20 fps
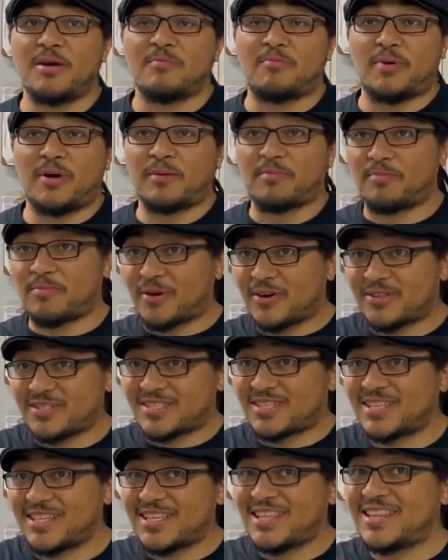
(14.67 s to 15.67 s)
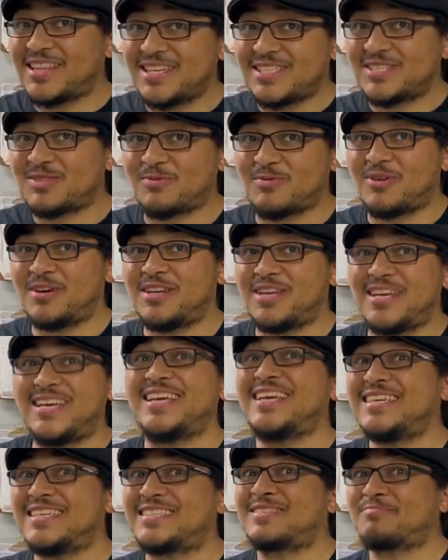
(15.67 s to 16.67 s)
but personally this one
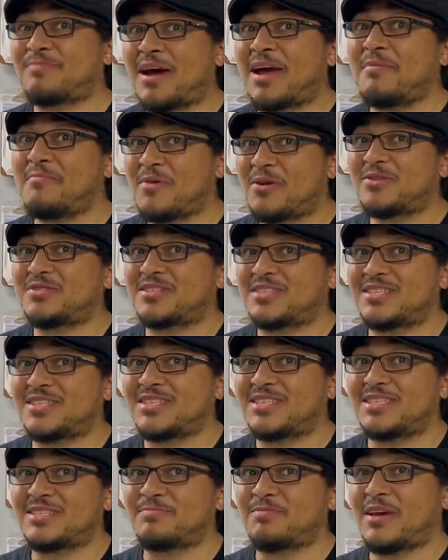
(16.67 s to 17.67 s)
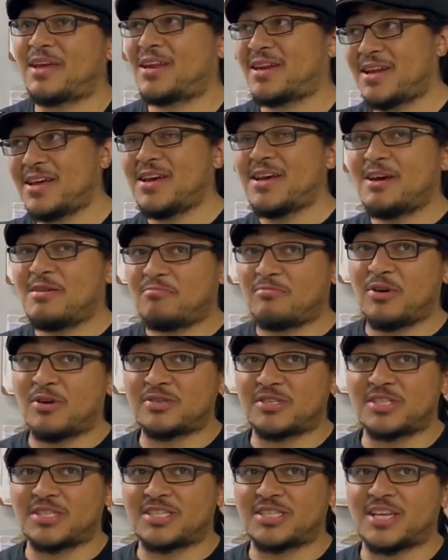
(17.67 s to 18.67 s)
is my most anticipated,
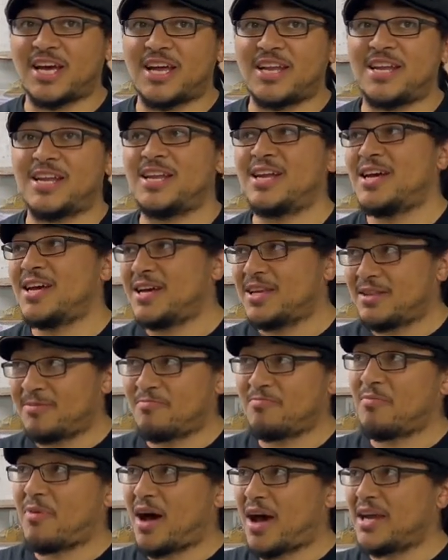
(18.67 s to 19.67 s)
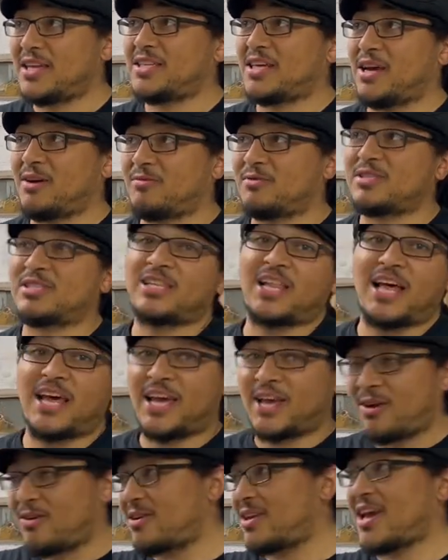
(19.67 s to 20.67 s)
most excited. My day was
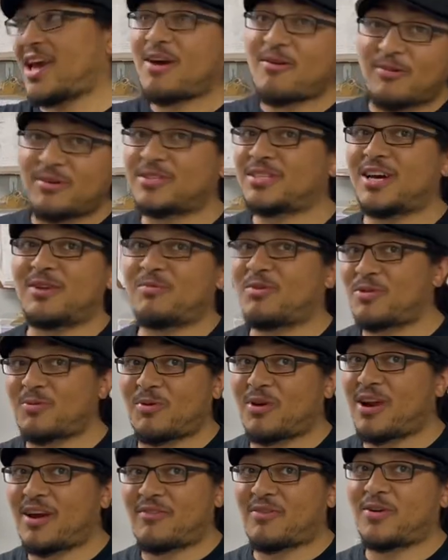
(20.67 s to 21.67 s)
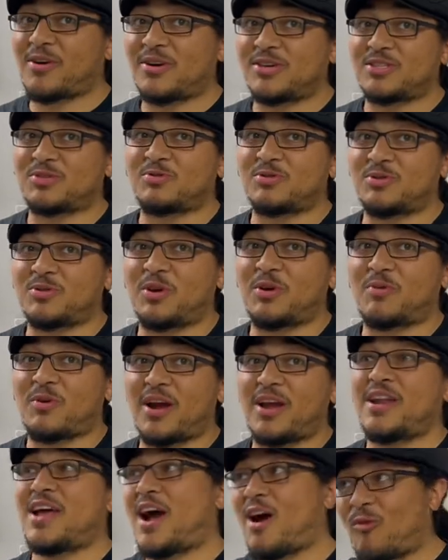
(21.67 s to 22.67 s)
like, okay, we're done with whatever else we're doing
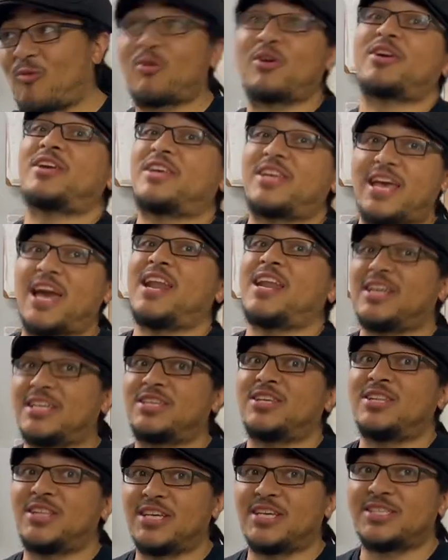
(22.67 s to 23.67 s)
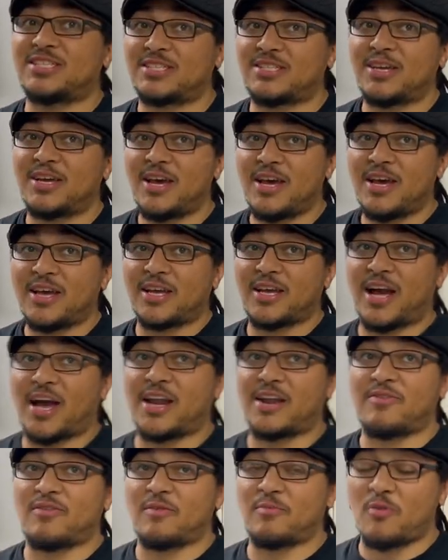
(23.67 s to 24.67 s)
right now. We're getting to this
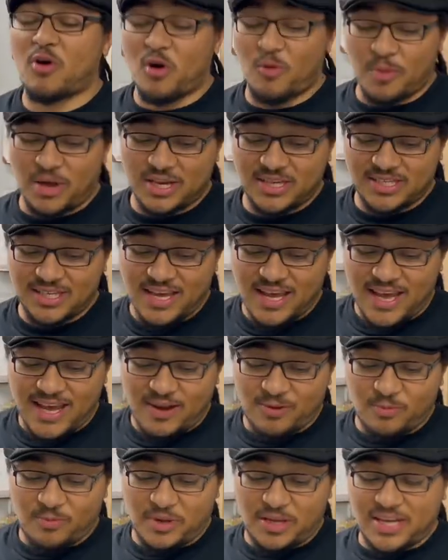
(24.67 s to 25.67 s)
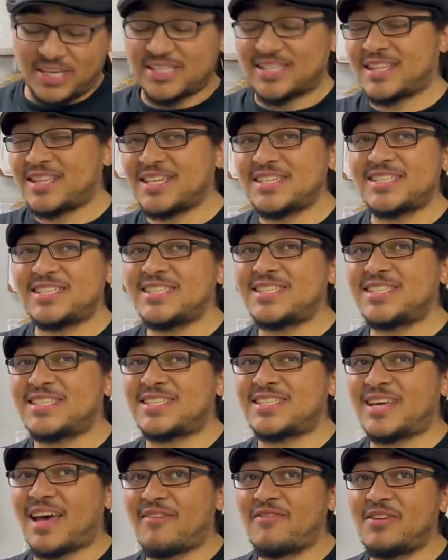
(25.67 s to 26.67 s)
kind of a moment because this is
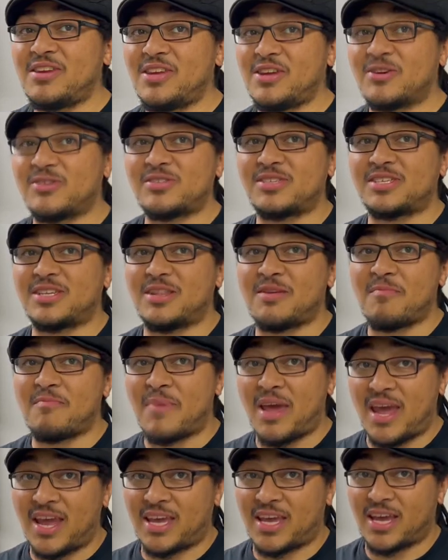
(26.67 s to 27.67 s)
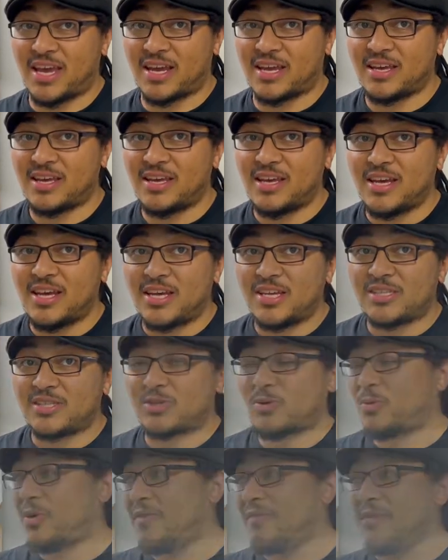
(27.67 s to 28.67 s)
seven years in the making.
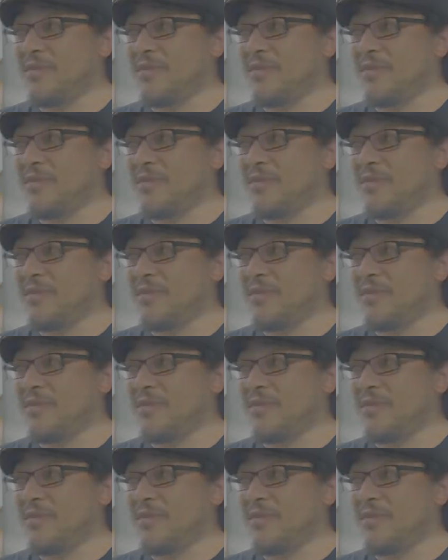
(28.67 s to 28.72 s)
So we've